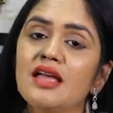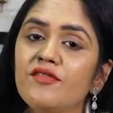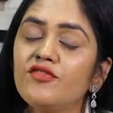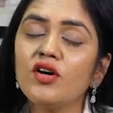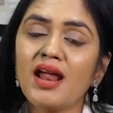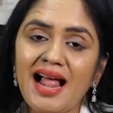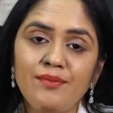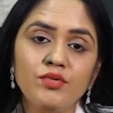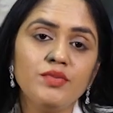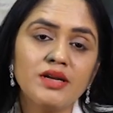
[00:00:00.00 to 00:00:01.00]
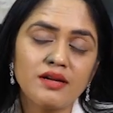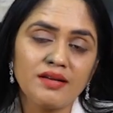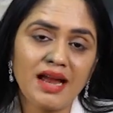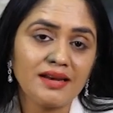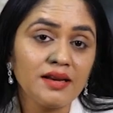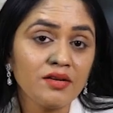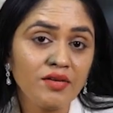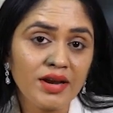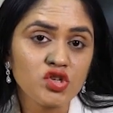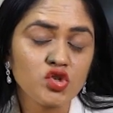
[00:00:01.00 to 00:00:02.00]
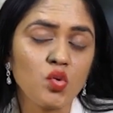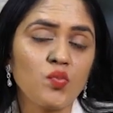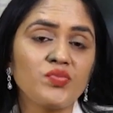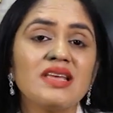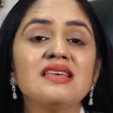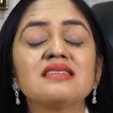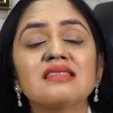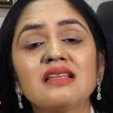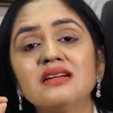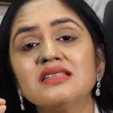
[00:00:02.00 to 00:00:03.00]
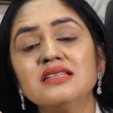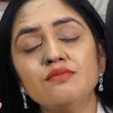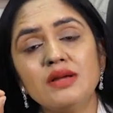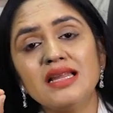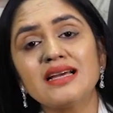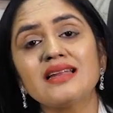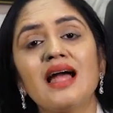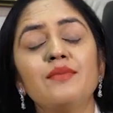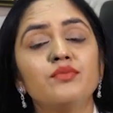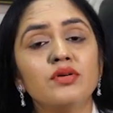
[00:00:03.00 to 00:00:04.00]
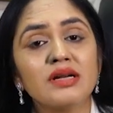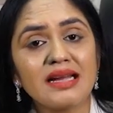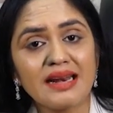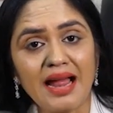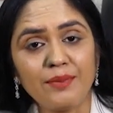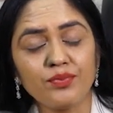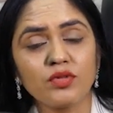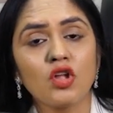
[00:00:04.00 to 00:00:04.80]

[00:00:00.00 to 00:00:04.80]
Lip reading: If your albumin creatinine ratio is 30 milligram per gram